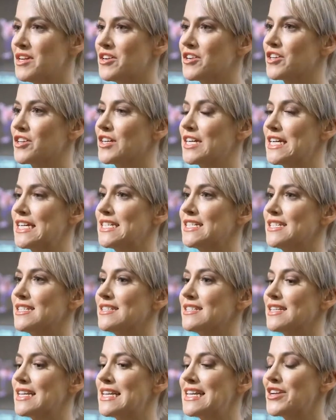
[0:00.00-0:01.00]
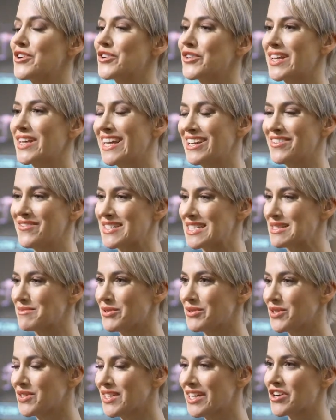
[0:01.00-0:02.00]
Mir is a nearly
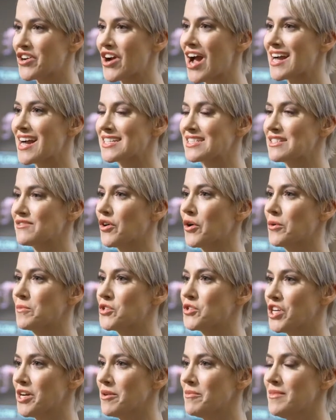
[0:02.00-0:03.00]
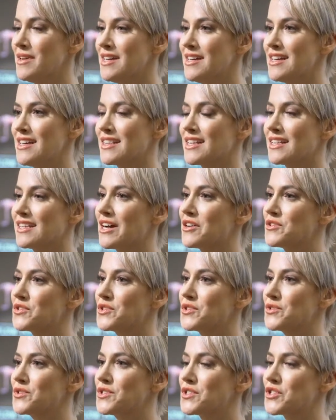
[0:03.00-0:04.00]
invisible interactive home gym that
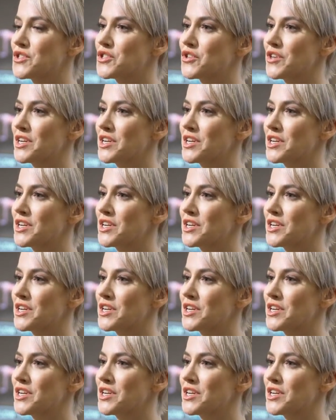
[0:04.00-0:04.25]
allows you to